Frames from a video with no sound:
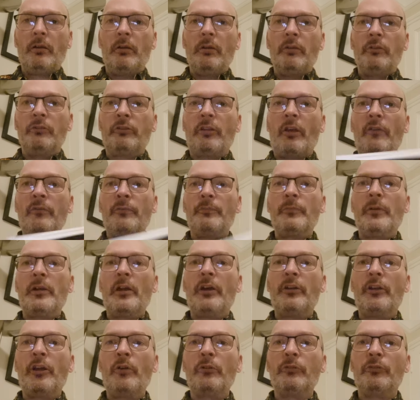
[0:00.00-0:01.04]
So for me, I
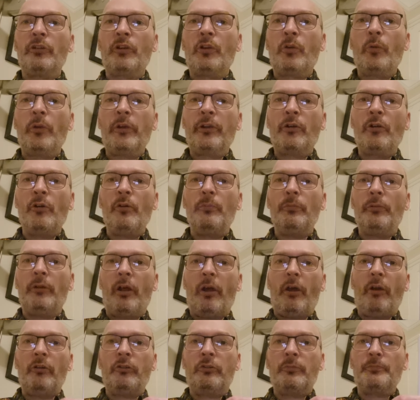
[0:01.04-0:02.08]
know it's a quick
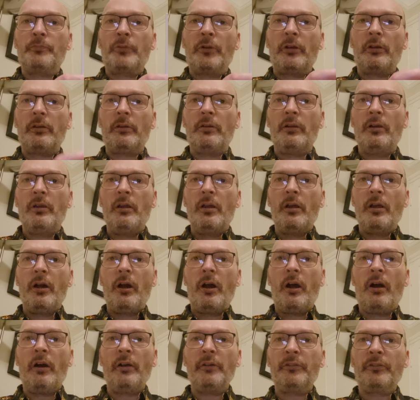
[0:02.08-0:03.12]
upload, but
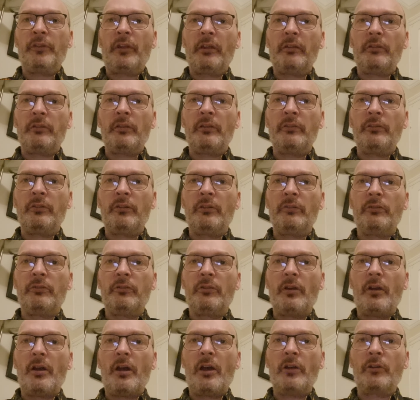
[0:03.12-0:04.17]
I think this is
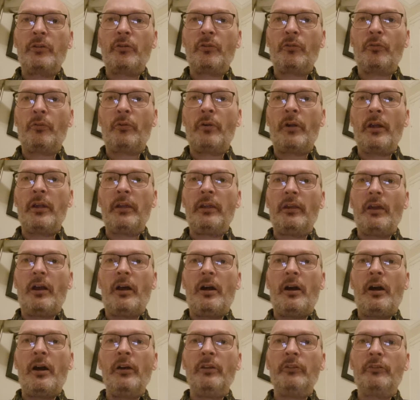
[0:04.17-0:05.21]
a great
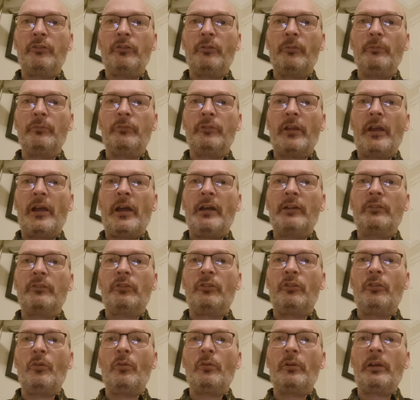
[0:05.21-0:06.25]
item to add
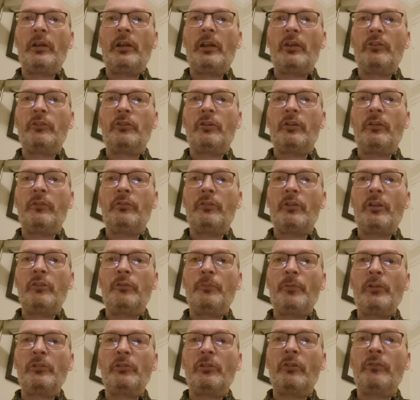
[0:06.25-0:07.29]
to your collection,
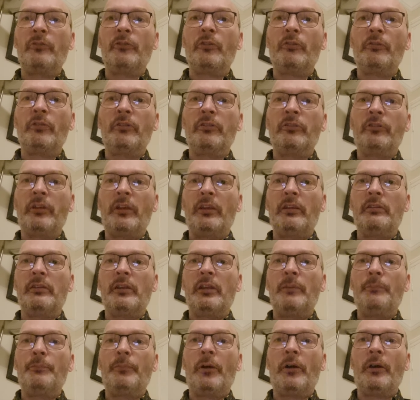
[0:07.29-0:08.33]
especially if you're a
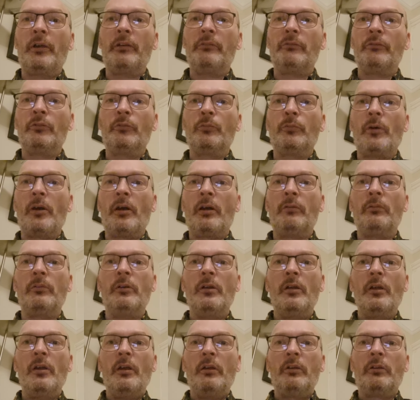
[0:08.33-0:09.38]
CD buyer as well,
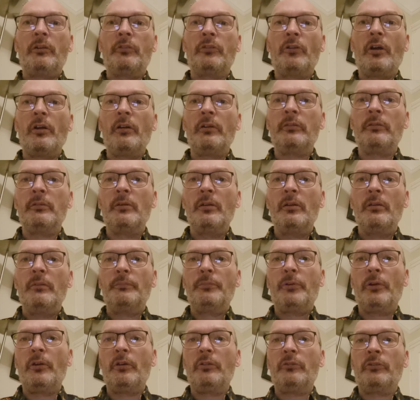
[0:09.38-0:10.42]
because I
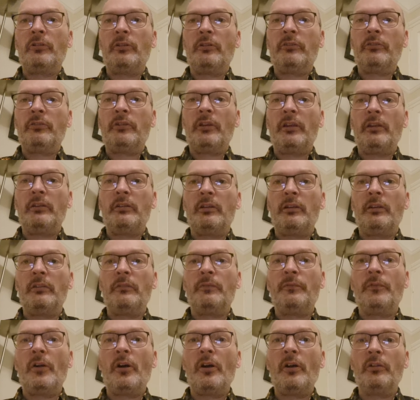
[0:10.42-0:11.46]
purchase CDs,
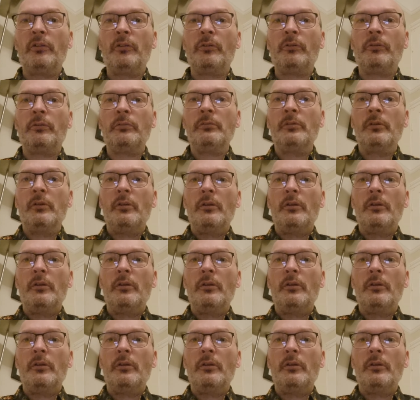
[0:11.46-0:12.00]
vinyl,